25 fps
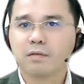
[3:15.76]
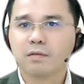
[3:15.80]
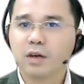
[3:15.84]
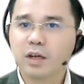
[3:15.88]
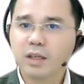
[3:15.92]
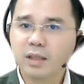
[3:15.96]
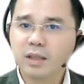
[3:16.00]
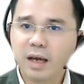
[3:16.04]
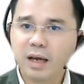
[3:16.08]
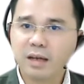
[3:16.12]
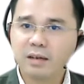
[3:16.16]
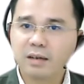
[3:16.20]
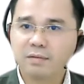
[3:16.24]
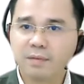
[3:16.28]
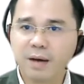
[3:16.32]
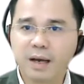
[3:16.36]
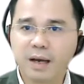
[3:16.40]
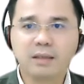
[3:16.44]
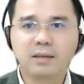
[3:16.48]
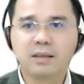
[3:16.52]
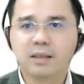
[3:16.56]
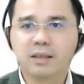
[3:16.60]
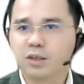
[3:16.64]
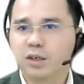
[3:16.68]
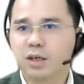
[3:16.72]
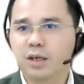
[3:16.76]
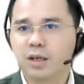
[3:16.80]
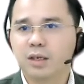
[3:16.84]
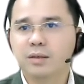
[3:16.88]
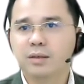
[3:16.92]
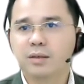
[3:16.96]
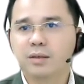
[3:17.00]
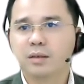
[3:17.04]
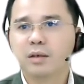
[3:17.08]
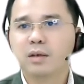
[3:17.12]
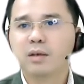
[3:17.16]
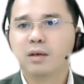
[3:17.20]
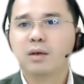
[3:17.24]
For the
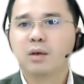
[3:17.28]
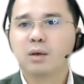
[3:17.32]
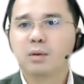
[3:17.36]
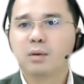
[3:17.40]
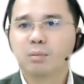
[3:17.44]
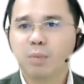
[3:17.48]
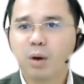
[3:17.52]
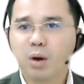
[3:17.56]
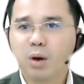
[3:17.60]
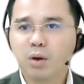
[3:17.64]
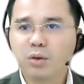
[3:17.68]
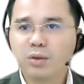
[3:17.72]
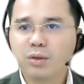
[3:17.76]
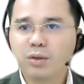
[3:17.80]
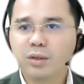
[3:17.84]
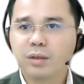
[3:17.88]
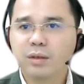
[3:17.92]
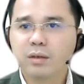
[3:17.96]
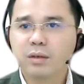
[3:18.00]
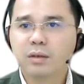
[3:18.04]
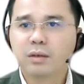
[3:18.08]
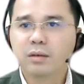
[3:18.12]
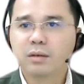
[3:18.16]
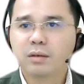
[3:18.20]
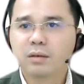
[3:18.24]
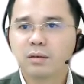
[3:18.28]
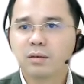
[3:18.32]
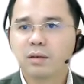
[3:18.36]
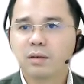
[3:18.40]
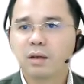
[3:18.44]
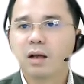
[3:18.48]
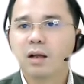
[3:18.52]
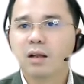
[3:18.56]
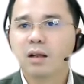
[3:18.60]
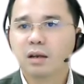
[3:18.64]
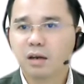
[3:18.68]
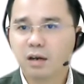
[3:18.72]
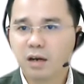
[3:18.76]
advantages, both
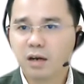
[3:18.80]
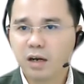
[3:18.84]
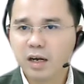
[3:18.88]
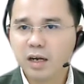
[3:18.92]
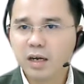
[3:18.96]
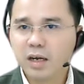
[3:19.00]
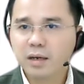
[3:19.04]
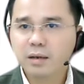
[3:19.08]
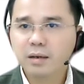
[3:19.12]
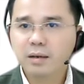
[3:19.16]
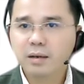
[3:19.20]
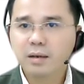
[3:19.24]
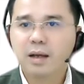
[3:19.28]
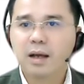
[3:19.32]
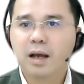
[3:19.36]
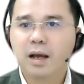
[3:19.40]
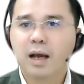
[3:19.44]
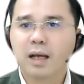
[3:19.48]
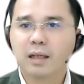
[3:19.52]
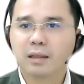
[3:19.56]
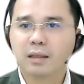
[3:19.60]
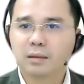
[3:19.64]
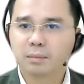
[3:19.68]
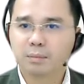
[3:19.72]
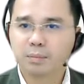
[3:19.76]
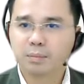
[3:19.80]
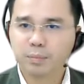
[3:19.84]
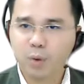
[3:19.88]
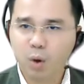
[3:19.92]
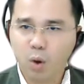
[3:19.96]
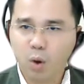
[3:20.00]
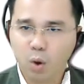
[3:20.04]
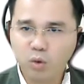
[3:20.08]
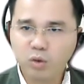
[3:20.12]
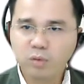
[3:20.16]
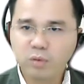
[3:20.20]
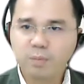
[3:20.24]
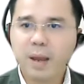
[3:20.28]
learn at
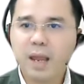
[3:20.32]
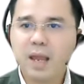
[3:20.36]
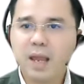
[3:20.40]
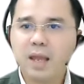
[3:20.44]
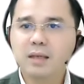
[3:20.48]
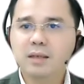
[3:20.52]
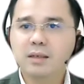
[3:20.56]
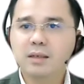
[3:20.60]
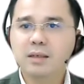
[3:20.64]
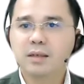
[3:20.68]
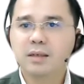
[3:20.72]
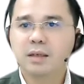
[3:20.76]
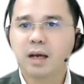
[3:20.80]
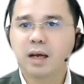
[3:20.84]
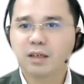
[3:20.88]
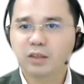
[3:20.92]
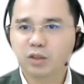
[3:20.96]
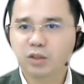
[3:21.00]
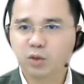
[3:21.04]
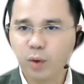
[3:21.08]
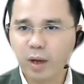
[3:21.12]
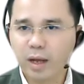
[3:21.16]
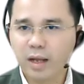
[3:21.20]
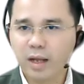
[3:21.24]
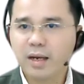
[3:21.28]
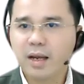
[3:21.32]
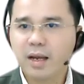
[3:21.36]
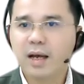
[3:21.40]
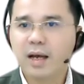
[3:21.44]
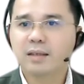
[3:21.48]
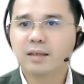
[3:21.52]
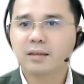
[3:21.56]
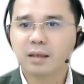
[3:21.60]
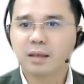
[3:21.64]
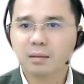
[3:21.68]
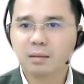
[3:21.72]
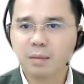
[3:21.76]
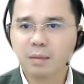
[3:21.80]
own pace as well
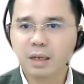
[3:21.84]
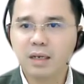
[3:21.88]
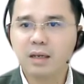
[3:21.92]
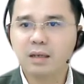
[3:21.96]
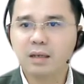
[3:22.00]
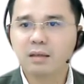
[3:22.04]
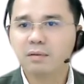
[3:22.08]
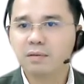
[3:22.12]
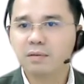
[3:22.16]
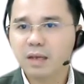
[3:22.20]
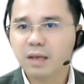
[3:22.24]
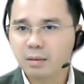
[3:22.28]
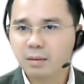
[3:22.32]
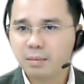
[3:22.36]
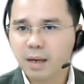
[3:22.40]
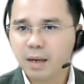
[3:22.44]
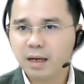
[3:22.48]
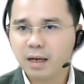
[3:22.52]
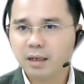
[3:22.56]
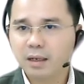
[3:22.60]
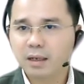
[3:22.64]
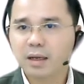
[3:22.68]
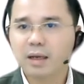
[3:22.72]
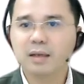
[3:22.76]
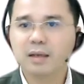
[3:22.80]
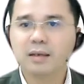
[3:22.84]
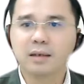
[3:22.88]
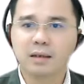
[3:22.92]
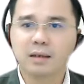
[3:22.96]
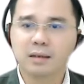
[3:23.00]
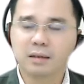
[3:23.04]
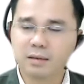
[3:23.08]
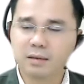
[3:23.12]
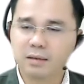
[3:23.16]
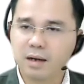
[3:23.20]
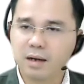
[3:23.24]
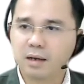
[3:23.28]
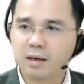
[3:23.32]
as immediate feedback and
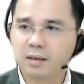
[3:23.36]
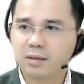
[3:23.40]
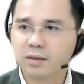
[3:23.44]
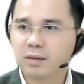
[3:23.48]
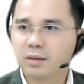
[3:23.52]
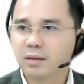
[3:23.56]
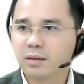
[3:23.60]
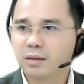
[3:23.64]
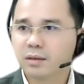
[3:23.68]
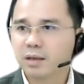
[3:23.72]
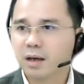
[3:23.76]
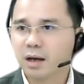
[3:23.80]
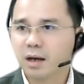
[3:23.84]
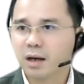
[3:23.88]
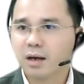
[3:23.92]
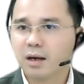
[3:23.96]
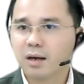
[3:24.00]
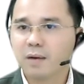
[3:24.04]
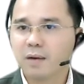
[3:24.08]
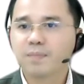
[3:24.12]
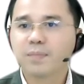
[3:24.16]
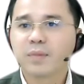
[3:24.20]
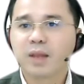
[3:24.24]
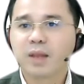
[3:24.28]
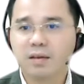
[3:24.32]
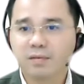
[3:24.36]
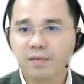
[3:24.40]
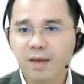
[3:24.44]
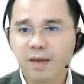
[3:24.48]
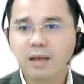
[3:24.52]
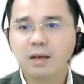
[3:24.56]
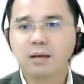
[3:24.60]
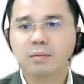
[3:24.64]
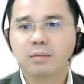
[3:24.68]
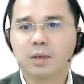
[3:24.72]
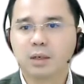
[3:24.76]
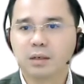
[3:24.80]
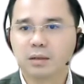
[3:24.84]
interaction are
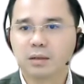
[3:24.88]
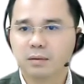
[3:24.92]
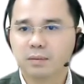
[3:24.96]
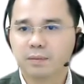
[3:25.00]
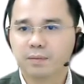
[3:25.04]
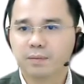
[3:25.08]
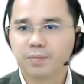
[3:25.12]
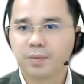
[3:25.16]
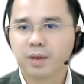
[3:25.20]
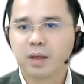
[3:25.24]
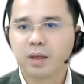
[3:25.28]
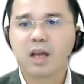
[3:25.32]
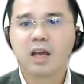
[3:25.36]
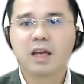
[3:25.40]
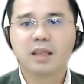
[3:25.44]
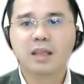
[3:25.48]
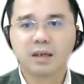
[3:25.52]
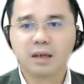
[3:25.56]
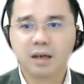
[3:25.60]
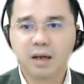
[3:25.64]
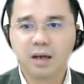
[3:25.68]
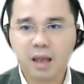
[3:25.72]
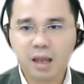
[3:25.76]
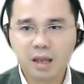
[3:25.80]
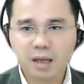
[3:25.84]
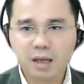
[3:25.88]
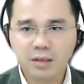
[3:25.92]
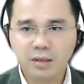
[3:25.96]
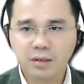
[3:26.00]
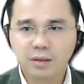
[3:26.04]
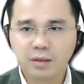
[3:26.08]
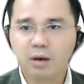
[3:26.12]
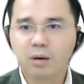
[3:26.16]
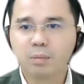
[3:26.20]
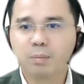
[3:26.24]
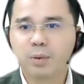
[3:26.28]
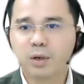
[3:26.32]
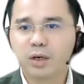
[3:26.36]
available. There is
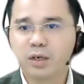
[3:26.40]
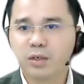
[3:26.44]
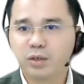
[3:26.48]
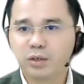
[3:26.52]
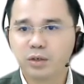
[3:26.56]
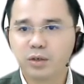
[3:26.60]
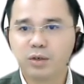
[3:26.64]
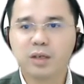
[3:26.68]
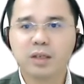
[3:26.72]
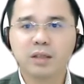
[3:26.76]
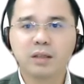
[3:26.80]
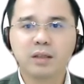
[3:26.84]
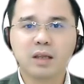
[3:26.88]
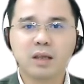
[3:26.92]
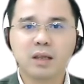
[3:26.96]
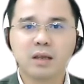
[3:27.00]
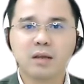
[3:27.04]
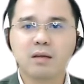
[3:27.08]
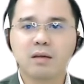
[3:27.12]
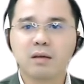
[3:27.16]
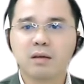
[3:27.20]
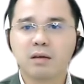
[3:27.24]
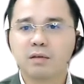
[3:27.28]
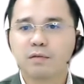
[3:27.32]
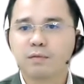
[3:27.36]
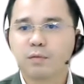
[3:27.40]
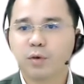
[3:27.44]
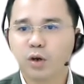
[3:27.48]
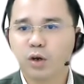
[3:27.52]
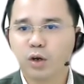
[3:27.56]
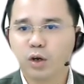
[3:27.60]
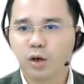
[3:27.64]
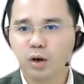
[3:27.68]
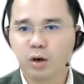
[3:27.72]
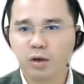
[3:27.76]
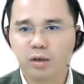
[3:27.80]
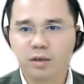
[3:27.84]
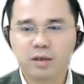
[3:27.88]
opportunity
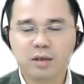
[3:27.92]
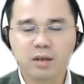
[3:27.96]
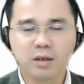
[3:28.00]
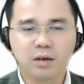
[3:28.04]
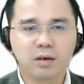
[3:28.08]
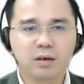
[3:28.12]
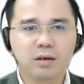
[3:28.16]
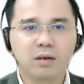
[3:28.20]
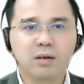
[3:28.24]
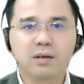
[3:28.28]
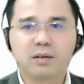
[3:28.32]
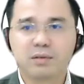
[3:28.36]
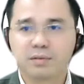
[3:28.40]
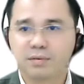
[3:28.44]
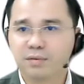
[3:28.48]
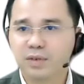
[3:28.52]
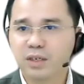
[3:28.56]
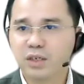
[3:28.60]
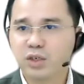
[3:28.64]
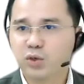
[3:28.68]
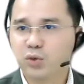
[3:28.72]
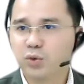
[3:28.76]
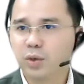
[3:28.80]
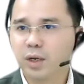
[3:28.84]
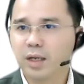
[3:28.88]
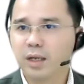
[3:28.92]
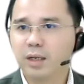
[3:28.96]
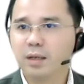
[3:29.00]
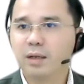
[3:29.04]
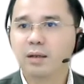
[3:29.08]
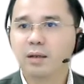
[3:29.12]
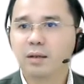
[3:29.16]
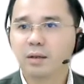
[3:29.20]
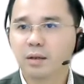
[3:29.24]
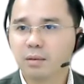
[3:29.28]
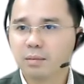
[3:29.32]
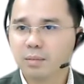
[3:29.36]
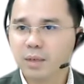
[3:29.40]
for audio visual
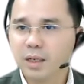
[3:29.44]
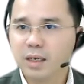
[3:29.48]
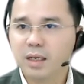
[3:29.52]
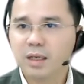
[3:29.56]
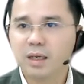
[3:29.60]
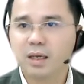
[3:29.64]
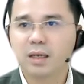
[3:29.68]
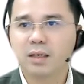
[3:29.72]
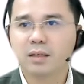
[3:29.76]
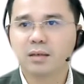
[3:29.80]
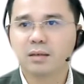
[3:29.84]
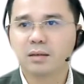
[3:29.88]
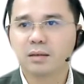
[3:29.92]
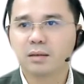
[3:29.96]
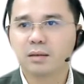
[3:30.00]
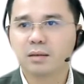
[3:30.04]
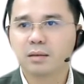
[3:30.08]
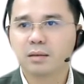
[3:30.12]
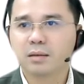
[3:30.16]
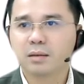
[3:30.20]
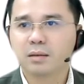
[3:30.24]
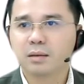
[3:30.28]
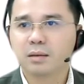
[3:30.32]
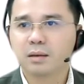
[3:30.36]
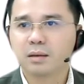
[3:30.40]
communication.